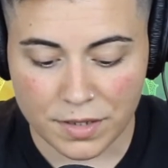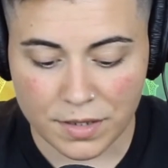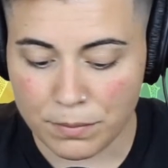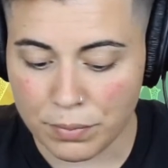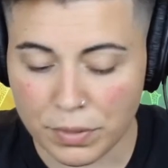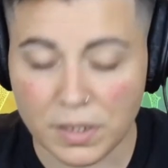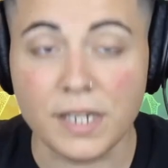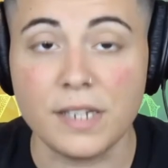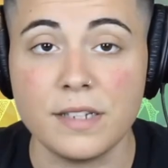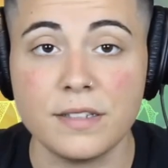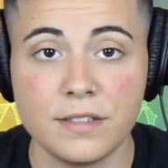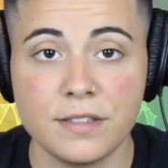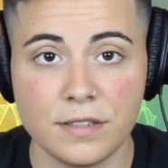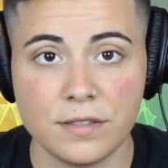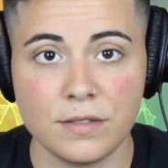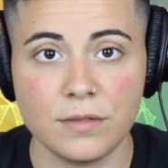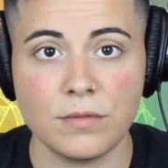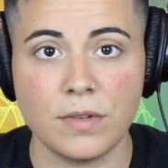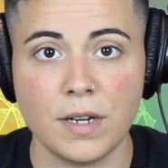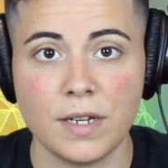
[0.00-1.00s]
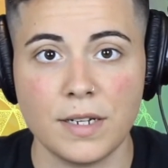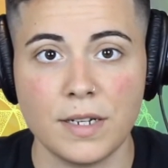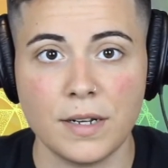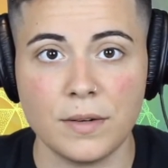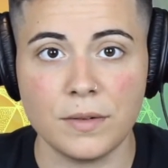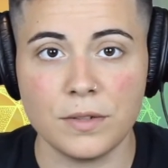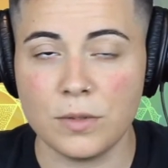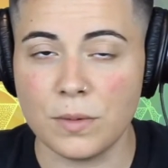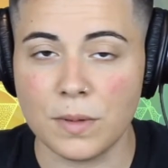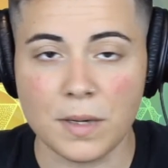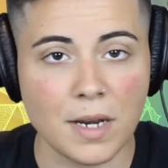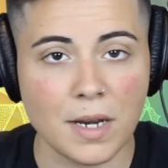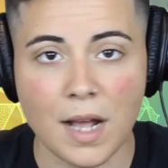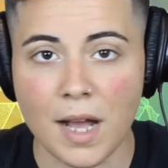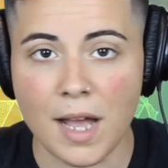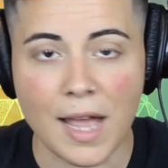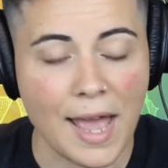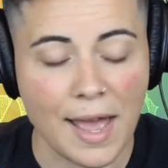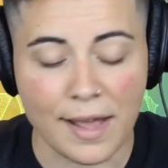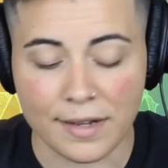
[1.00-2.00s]
place right now. You are
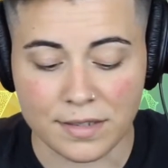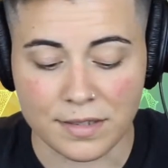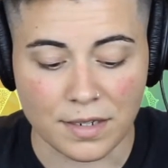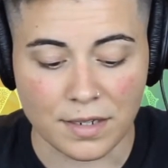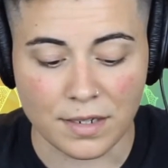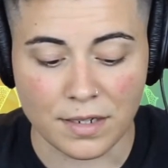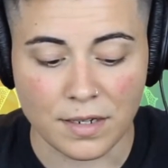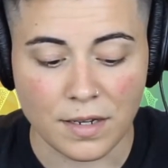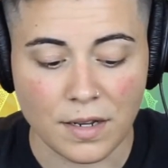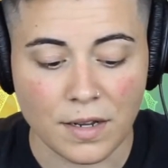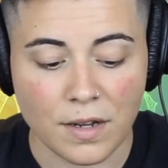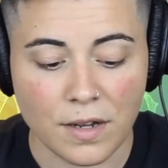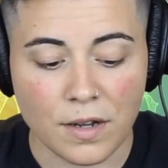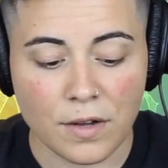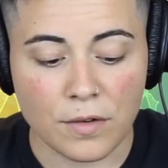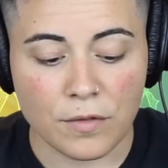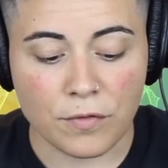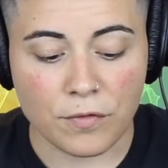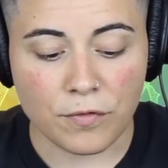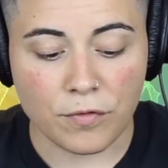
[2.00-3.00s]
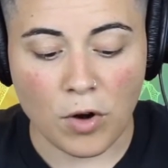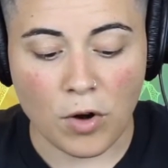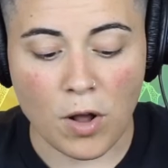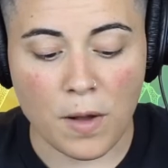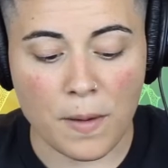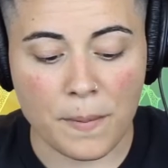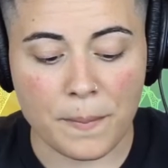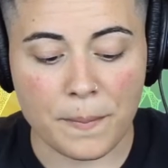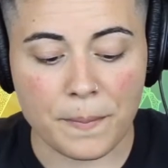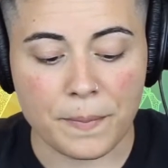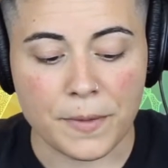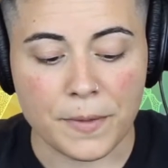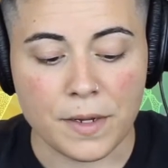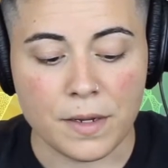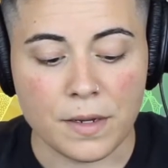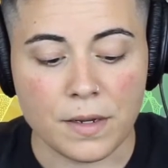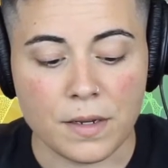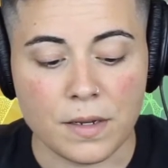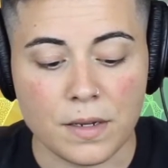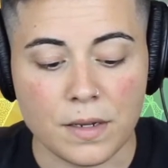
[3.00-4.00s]
not acting from
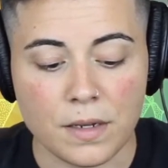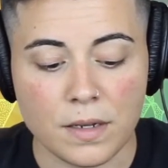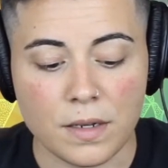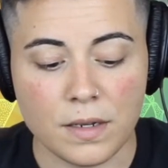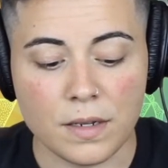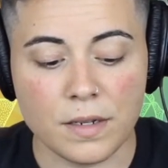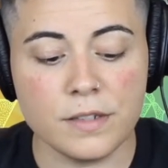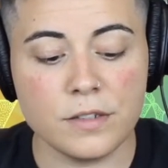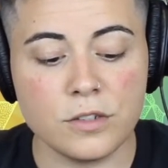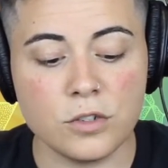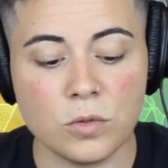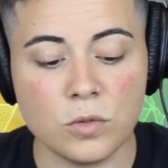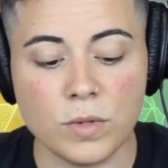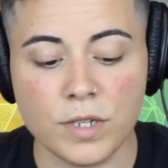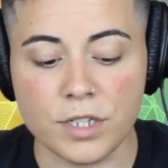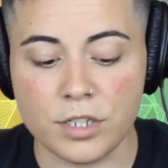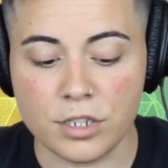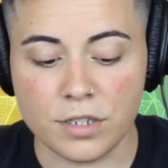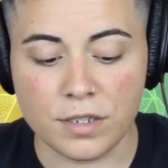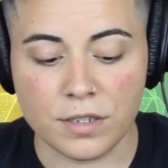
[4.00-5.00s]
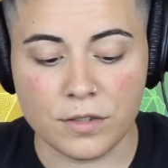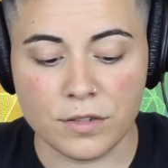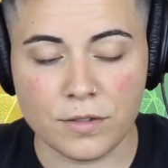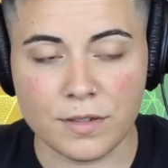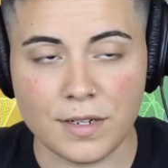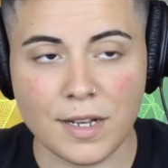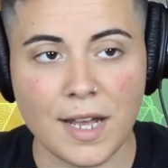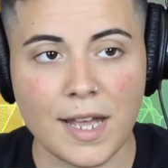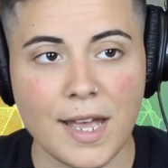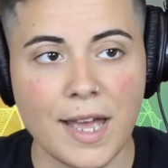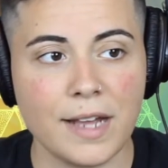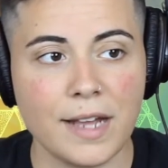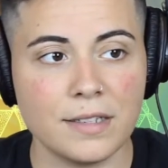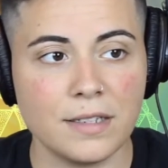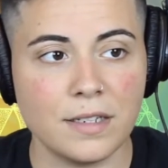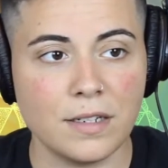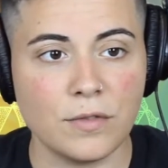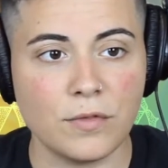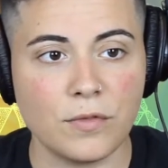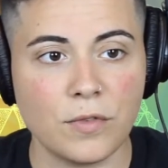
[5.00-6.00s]
intuition. You're not
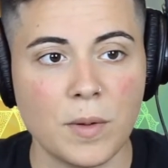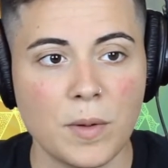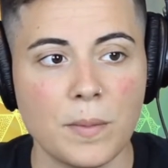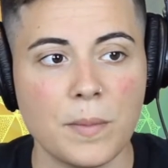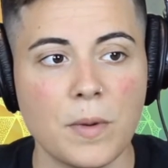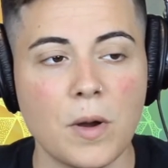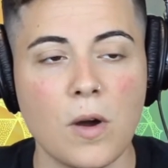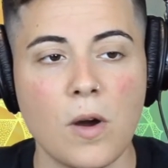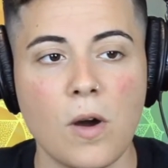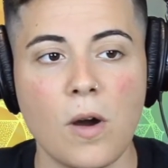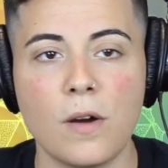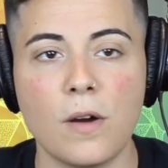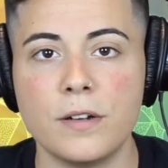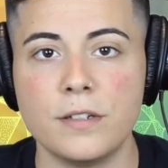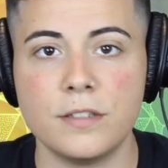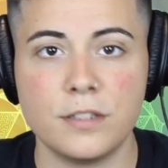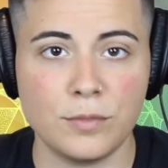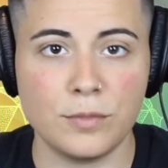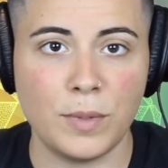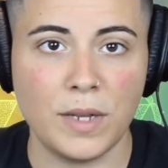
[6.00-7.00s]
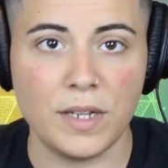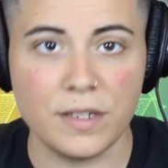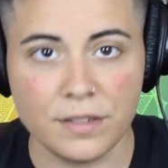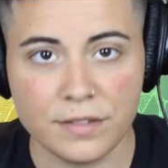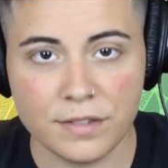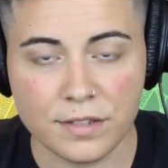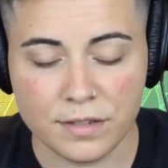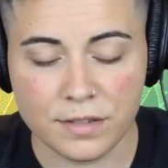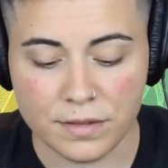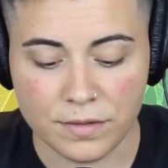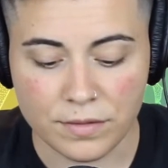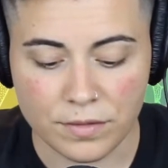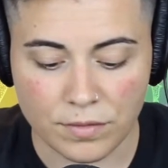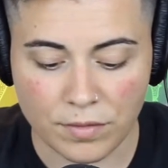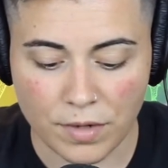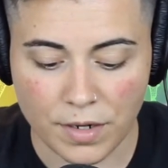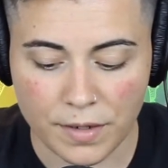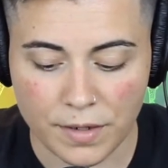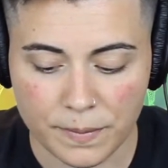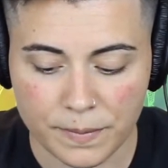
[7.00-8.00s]
acting from a heart space,
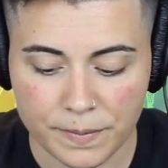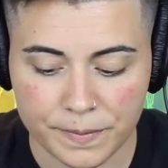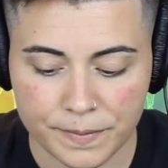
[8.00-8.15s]
right?